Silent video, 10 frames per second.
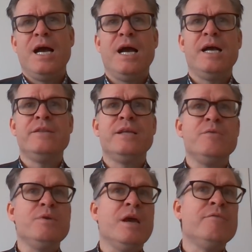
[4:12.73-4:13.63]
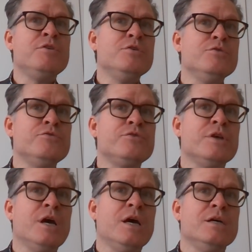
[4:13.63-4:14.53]
And then we have used
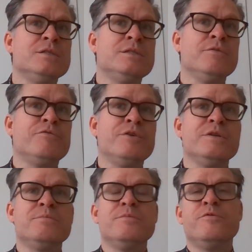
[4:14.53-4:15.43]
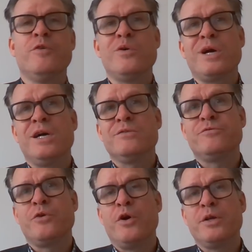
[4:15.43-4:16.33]
different forecasts
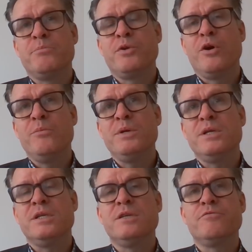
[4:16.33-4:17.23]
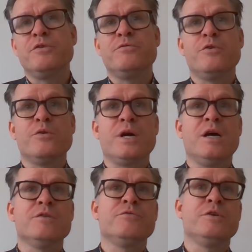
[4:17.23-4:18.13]
for unemployment and different
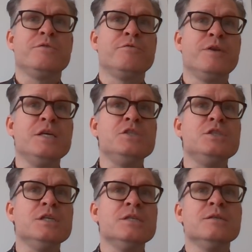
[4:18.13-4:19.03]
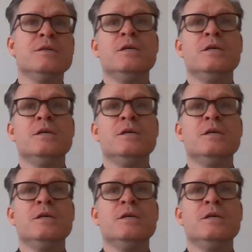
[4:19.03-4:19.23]
forecasts for inflation,